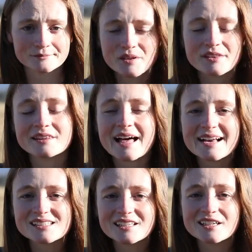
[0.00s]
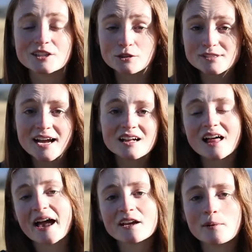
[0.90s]
And then lastly, use that
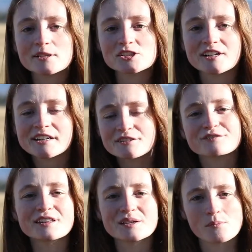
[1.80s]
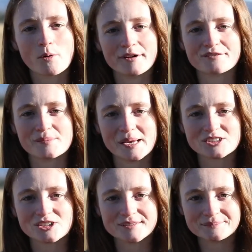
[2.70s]
client questionnaire to fill in more
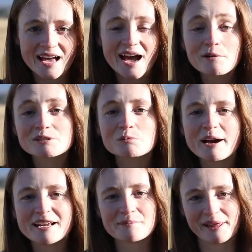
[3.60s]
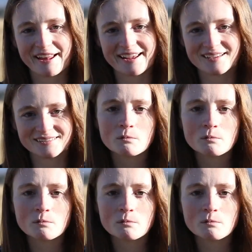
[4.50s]
information. How was wedding planning?